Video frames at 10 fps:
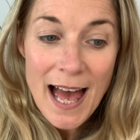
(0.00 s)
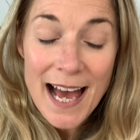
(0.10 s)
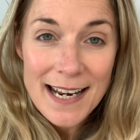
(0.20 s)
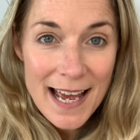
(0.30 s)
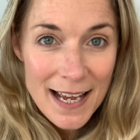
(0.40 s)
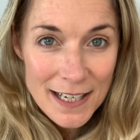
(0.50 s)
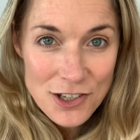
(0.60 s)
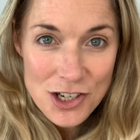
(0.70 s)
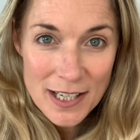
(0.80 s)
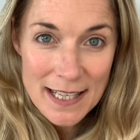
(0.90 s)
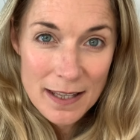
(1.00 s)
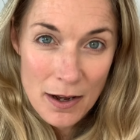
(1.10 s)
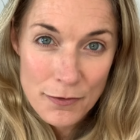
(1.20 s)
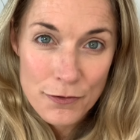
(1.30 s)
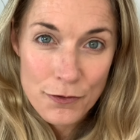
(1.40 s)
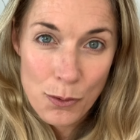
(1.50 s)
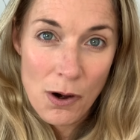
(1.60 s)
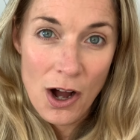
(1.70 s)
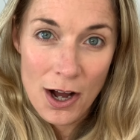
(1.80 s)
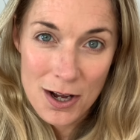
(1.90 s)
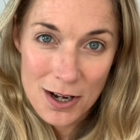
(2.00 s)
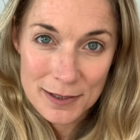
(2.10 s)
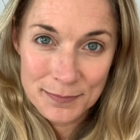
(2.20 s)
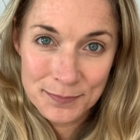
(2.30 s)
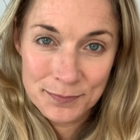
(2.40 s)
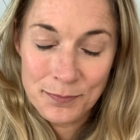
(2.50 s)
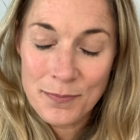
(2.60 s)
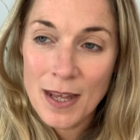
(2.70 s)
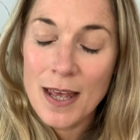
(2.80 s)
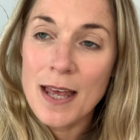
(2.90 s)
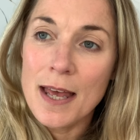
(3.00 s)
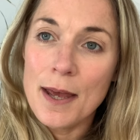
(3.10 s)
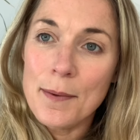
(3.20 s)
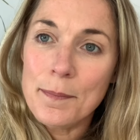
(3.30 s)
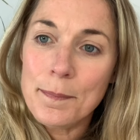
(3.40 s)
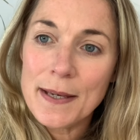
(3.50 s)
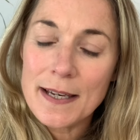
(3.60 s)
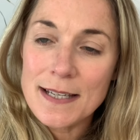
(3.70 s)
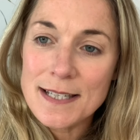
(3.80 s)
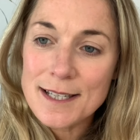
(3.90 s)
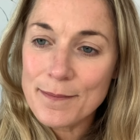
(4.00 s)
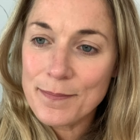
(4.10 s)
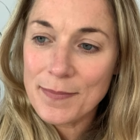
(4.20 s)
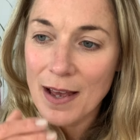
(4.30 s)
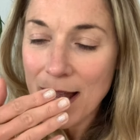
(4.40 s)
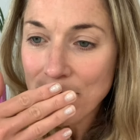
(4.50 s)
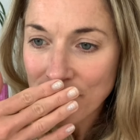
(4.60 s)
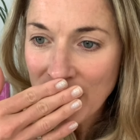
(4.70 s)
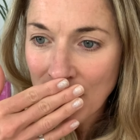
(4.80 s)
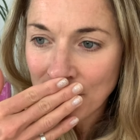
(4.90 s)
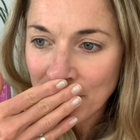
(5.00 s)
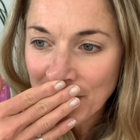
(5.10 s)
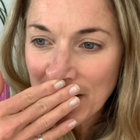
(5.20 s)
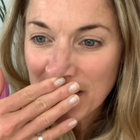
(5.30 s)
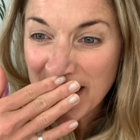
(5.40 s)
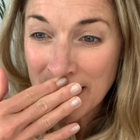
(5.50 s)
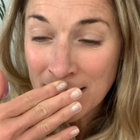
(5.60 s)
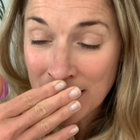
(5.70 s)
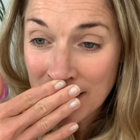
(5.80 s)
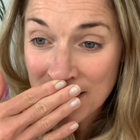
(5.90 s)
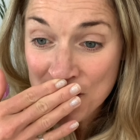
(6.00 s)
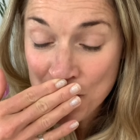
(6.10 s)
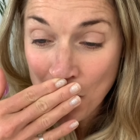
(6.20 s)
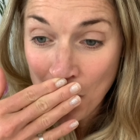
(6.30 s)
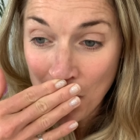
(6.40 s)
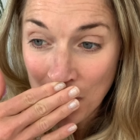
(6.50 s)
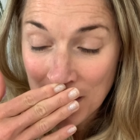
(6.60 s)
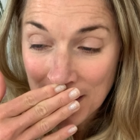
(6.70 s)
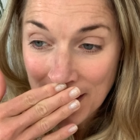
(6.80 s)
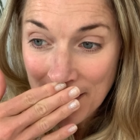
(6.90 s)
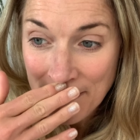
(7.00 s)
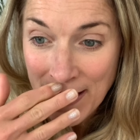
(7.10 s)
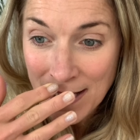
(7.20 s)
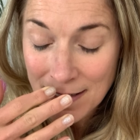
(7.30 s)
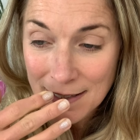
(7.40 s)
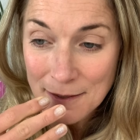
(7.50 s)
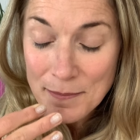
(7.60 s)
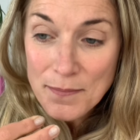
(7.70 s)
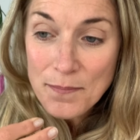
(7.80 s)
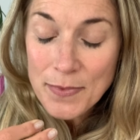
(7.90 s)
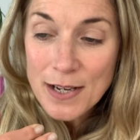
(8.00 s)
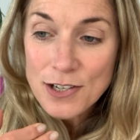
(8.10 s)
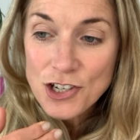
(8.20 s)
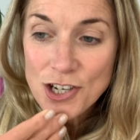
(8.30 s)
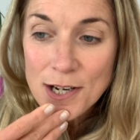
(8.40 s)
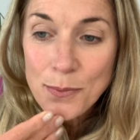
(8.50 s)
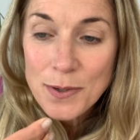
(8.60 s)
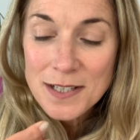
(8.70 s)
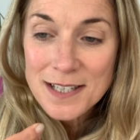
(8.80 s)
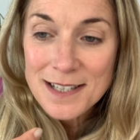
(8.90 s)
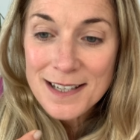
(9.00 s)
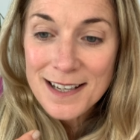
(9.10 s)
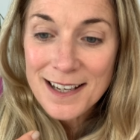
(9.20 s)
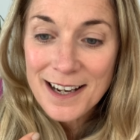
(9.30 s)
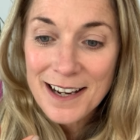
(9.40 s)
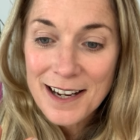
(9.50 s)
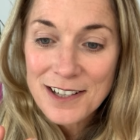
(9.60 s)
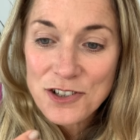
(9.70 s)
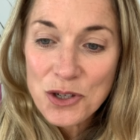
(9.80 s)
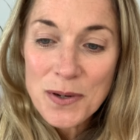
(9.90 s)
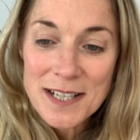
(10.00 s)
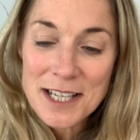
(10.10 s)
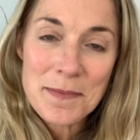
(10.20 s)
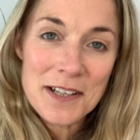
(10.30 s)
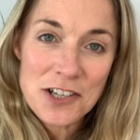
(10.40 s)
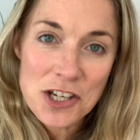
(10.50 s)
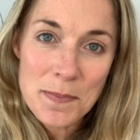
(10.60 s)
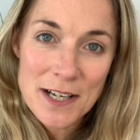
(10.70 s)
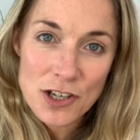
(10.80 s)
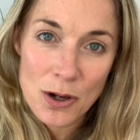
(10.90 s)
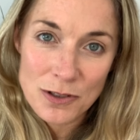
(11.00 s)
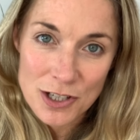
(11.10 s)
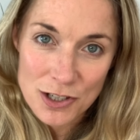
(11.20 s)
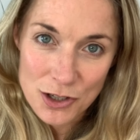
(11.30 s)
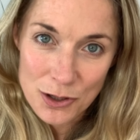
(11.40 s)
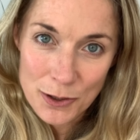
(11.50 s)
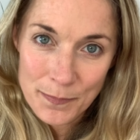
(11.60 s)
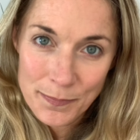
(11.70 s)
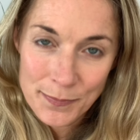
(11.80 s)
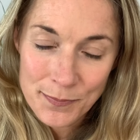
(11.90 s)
and actually love for her because I felt very sure that she was doing something that she'd been told to do.